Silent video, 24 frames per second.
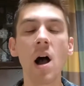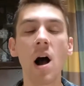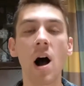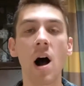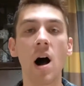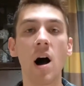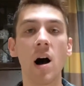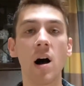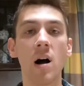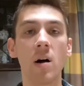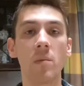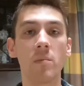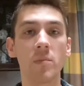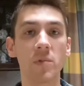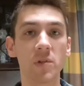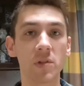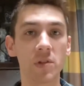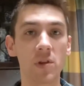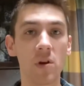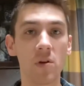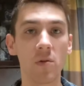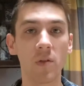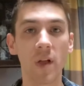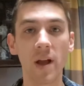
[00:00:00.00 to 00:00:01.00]

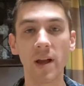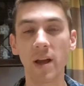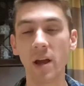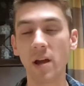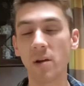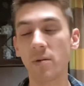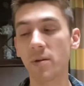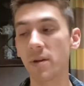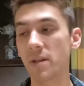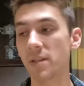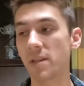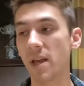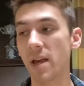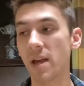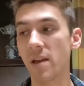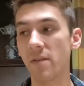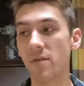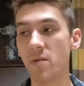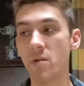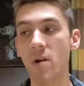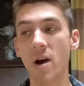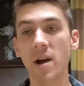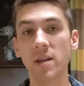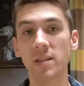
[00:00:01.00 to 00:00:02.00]
So like I always say, if
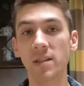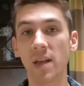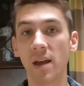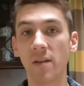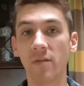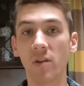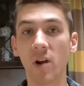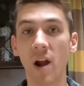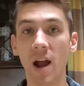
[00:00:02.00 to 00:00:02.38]
you guys ever